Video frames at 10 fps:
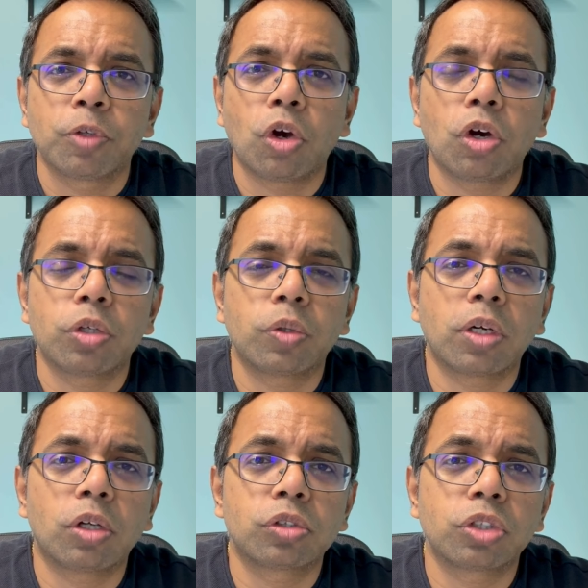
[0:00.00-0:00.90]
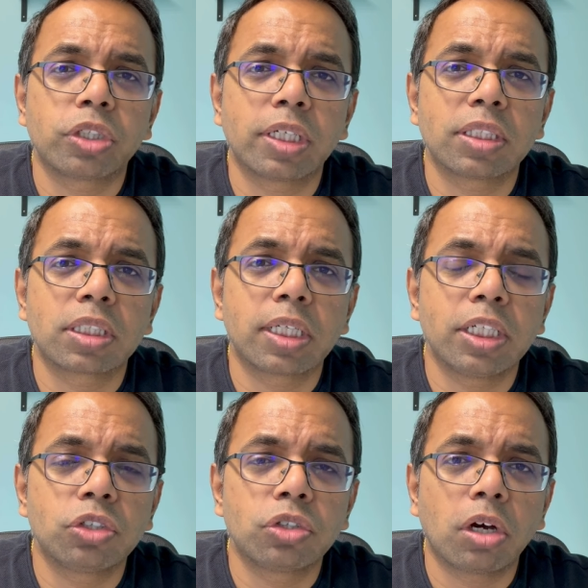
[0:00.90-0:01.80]
or you can also share a
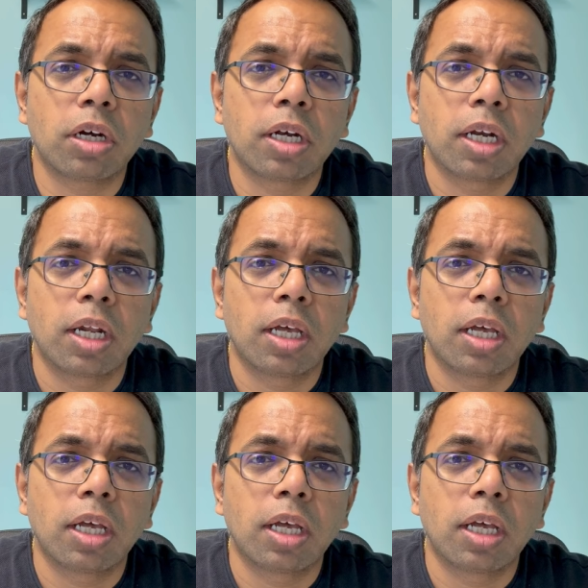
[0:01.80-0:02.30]
screenshot